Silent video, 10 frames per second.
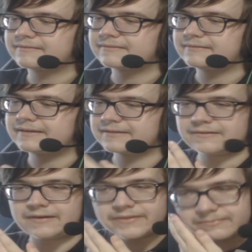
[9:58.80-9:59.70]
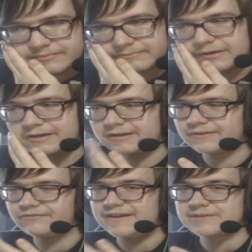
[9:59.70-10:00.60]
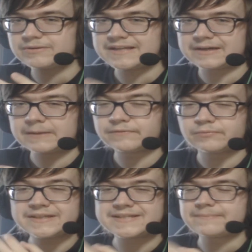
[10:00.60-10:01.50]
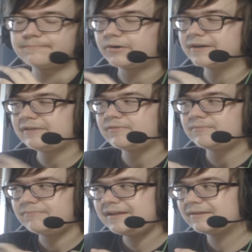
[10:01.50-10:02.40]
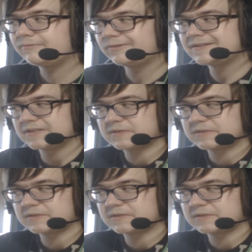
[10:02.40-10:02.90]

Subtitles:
Like, on the marking on the face, where did that come from? What does that mark even mean? What is its